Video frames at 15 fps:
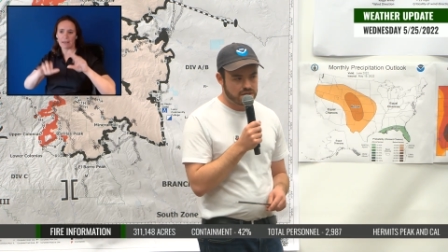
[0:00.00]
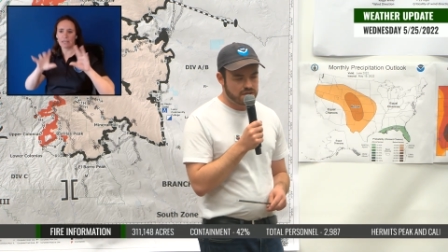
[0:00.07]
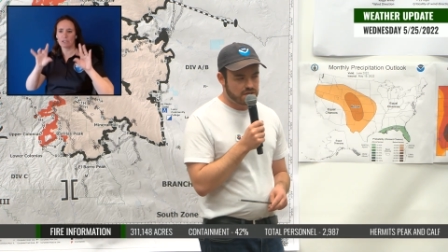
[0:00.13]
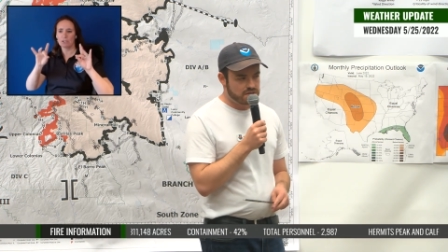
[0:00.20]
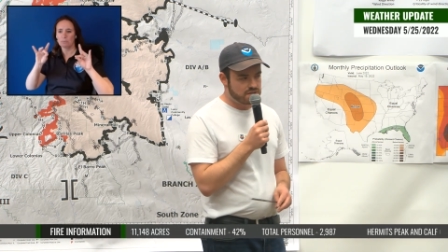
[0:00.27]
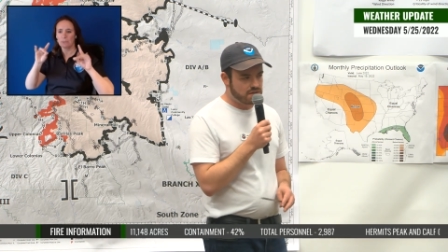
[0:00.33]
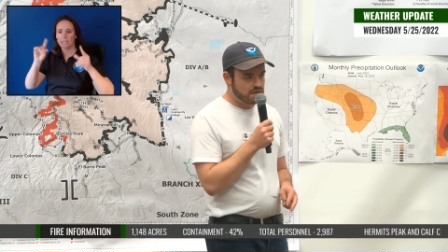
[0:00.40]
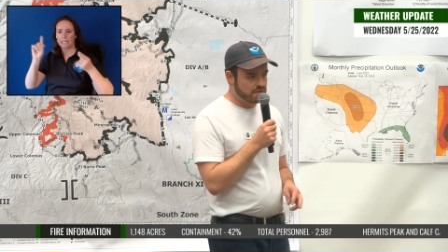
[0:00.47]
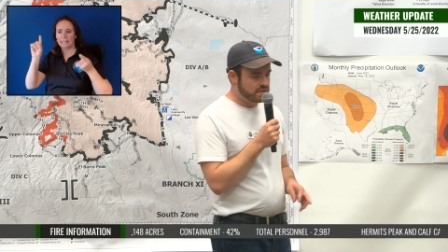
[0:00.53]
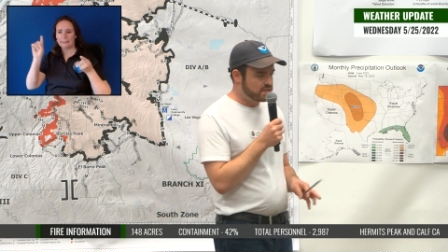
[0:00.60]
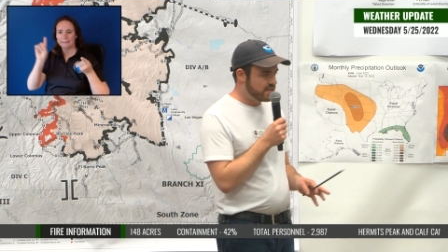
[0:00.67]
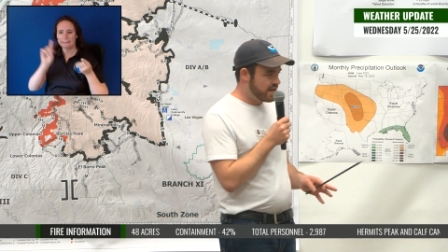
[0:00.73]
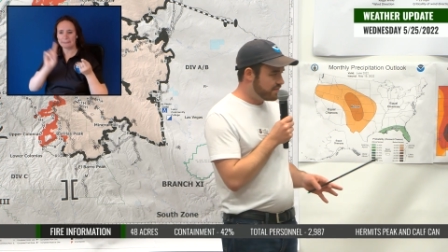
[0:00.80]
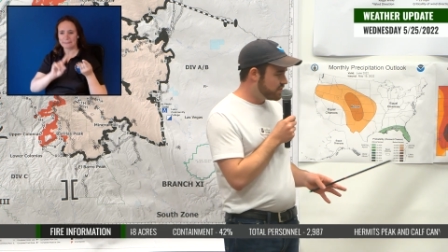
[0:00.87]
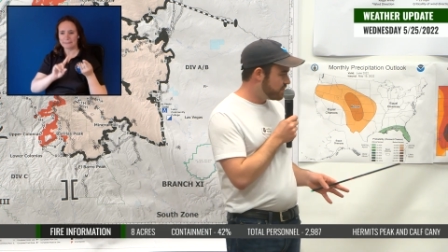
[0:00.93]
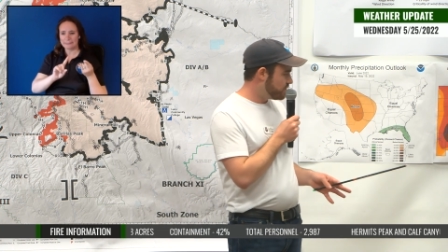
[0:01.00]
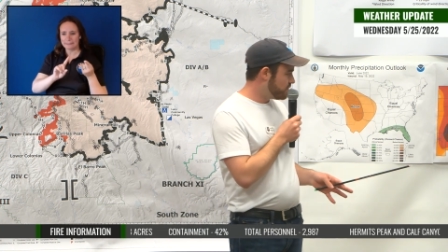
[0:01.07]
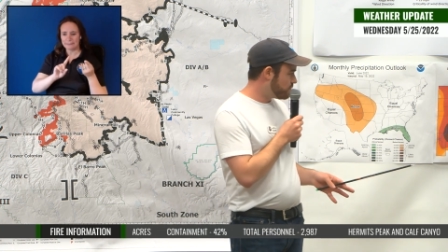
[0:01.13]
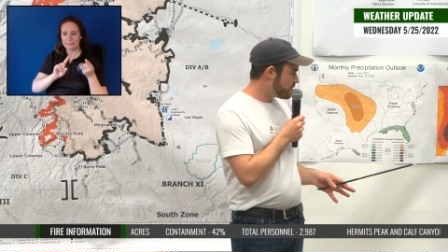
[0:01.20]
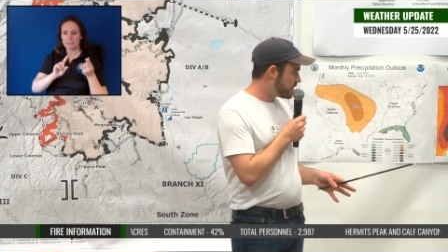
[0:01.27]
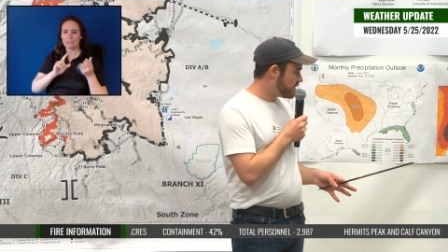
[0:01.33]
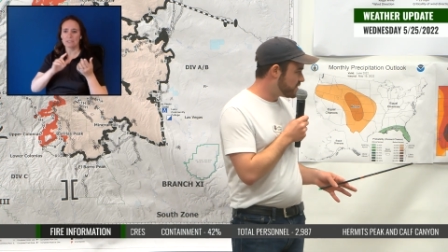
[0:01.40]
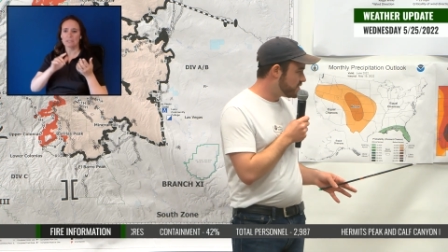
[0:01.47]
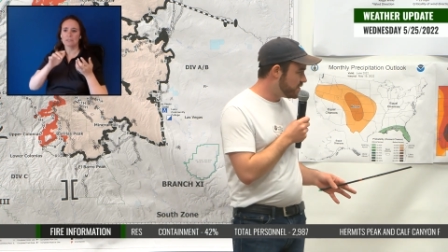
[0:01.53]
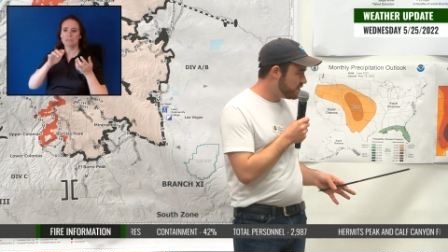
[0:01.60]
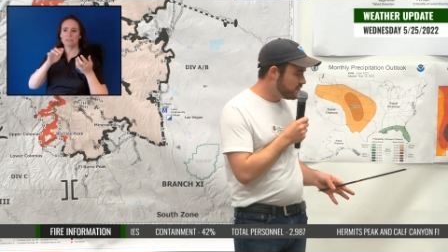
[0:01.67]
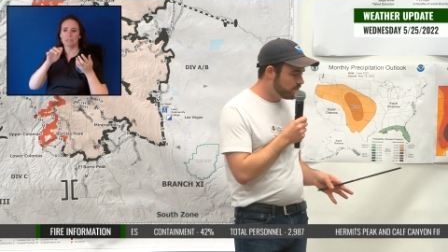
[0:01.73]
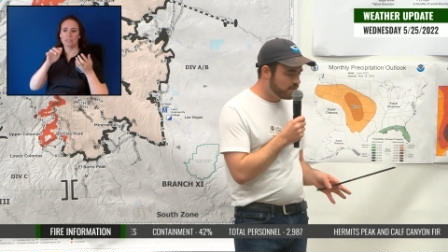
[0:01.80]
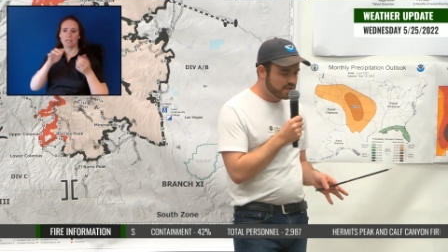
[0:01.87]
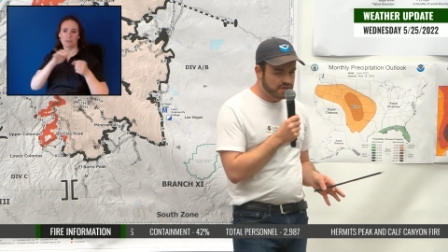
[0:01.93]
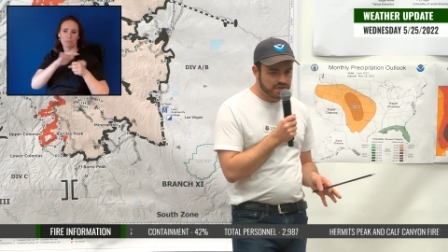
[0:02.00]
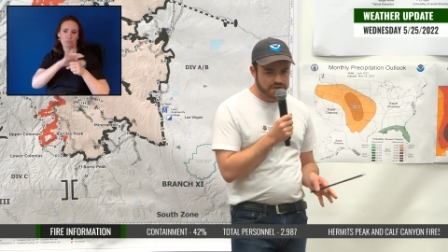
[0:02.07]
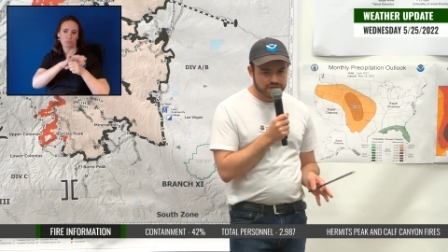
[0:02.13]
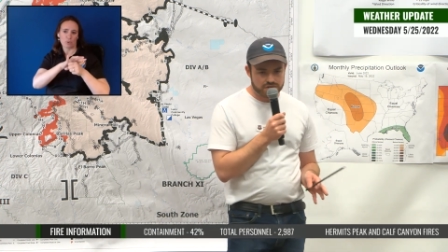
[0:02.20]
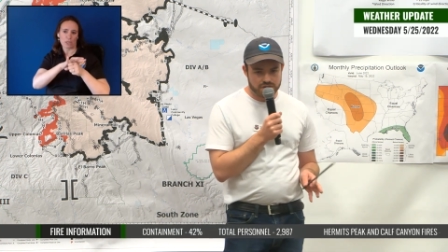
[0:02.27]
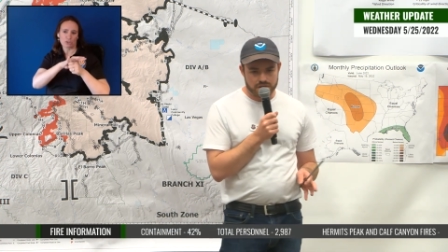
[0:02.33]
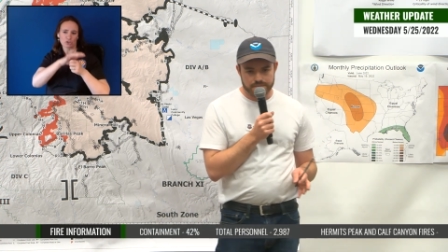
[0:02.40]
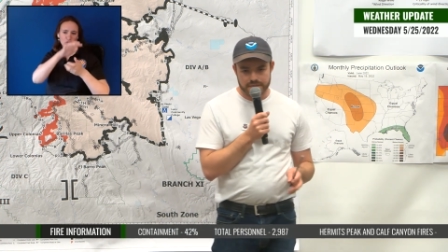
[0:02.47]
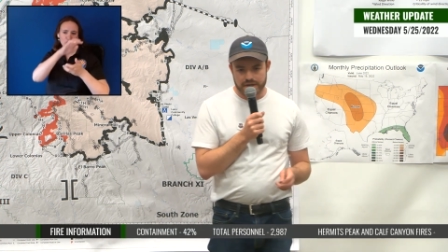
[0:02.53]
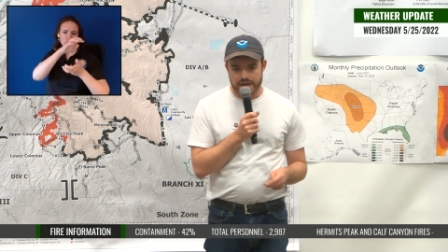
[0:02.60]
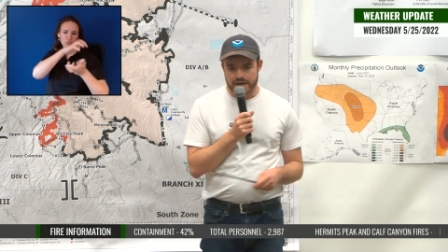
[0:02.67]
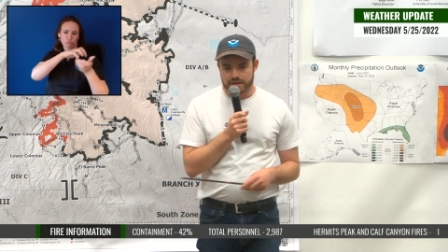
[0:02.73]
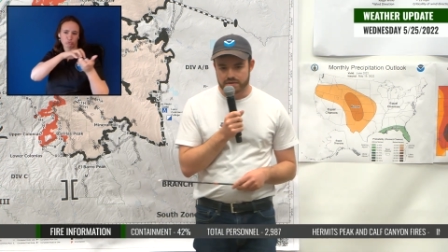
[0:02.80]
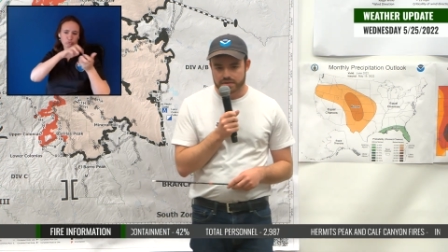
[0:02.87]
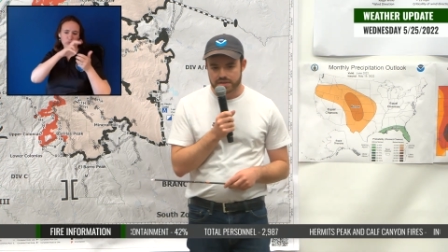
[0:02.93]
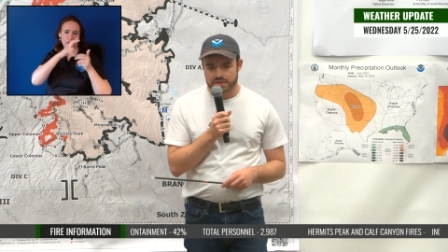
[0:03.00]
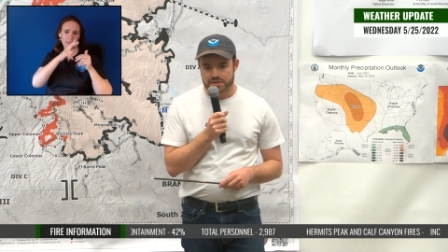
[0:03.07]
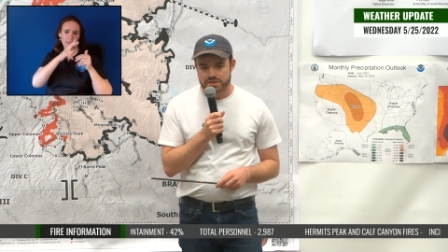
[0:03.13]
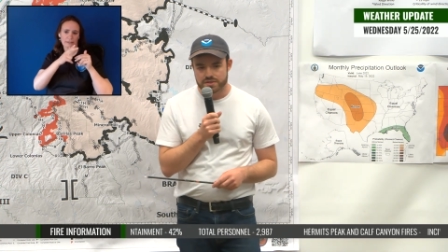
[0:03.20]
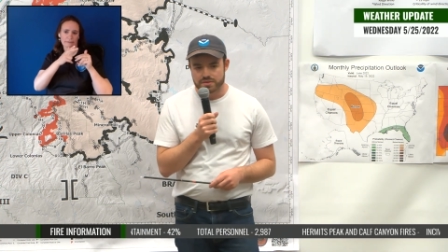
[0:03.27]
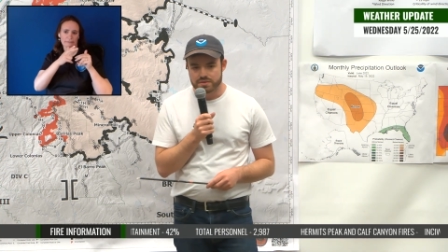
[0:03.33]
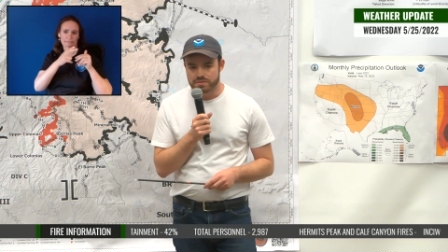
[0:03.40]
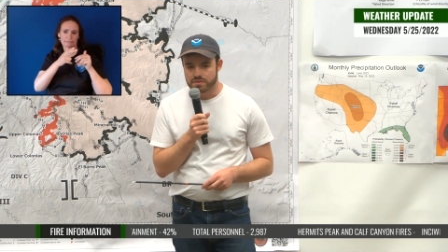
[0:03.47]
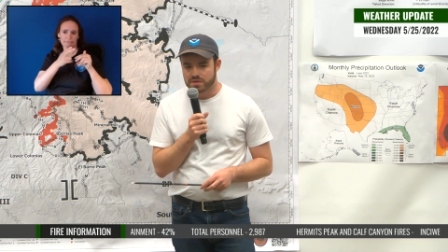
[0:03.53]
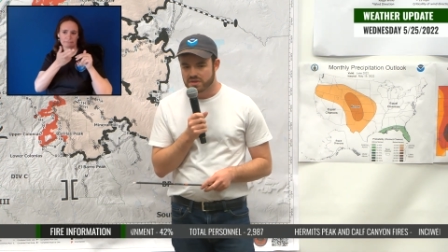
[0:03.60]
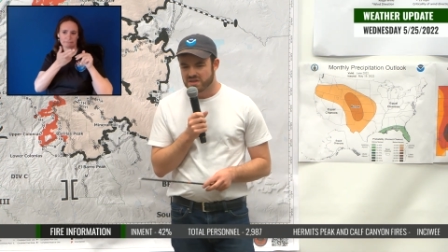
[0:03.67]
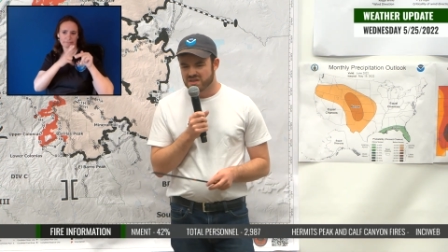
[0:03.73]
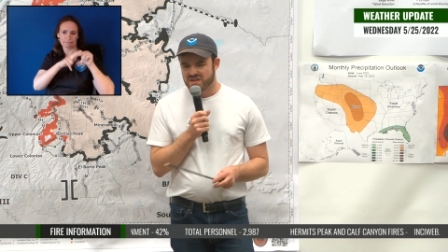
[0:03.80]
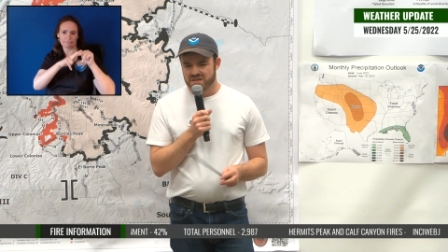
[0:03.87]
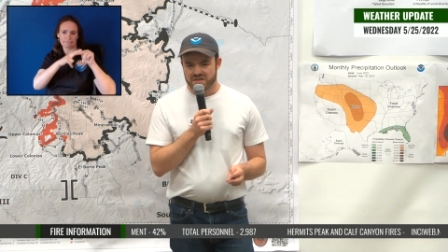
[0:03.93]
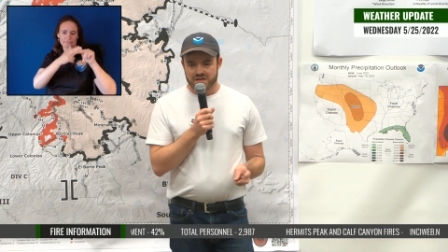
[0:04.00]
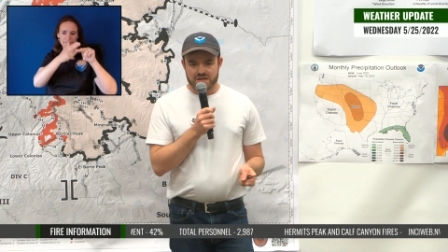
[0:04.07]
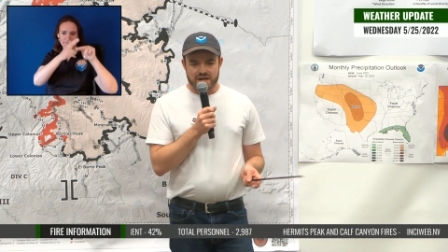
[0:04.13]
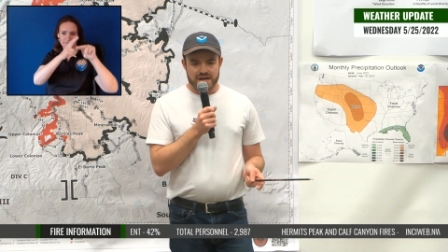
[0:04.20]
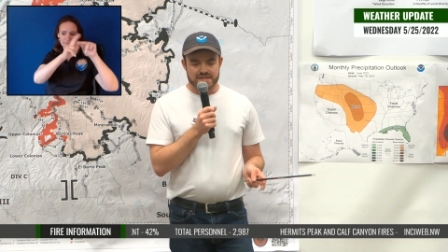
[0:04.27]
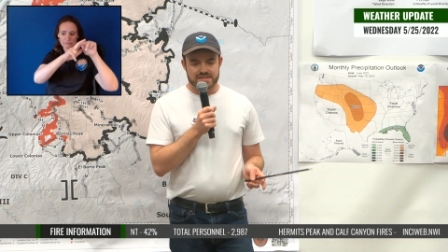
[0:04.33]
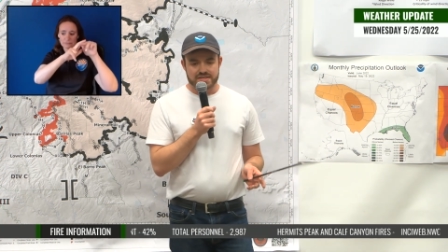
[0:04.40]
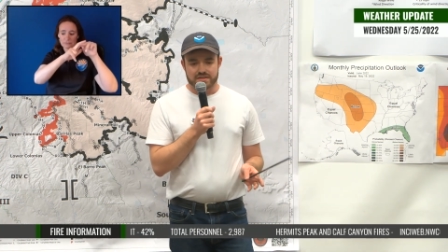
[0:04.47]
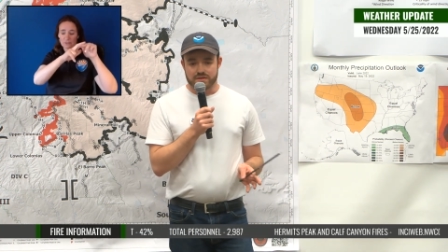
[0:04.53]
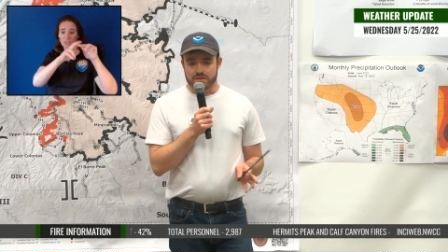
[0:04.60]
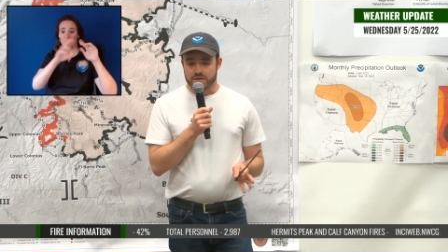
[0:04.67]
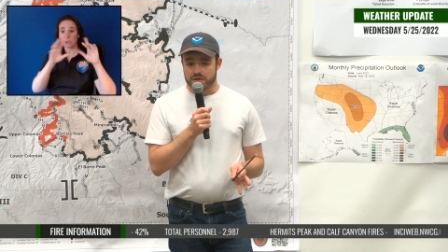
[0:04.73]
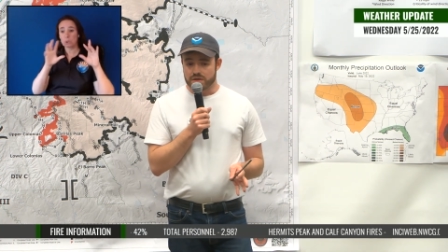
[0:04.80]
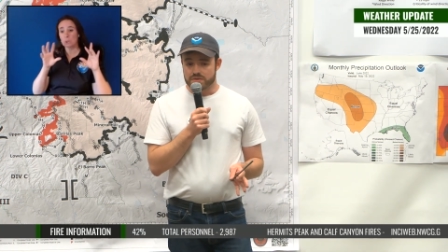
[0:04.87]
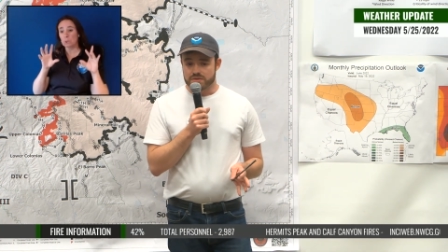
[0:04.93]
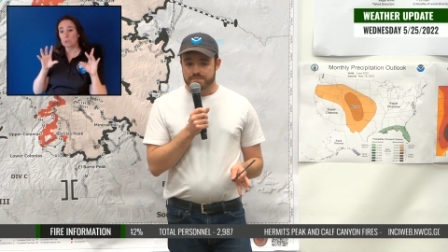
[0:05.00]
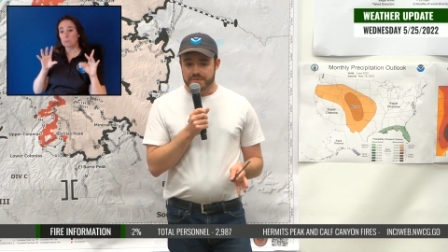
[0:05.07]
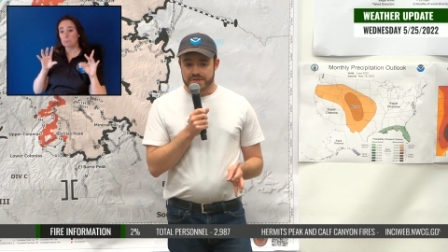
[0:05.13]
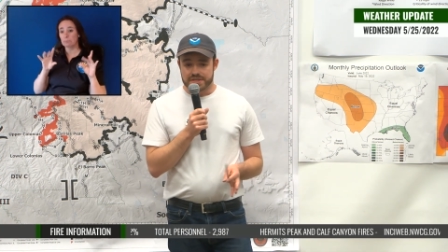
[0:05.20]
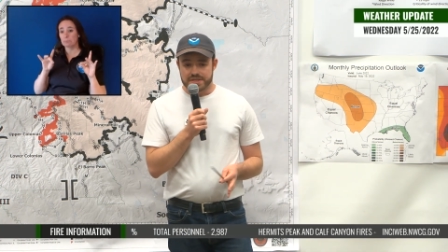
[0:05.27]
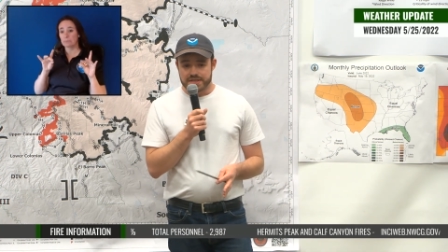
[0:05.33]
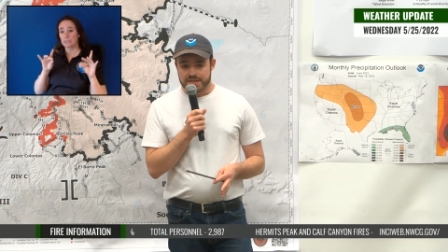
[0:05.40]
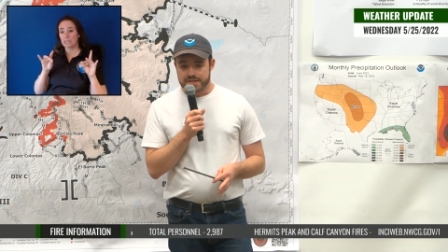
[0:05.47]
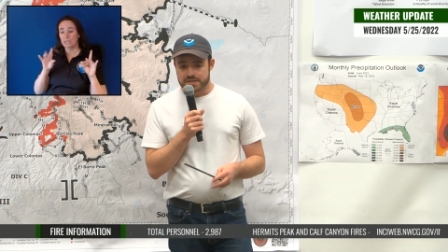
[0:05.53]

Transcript: So this afternoon, we're going to see humidity drop down into I'd say the low to mid teens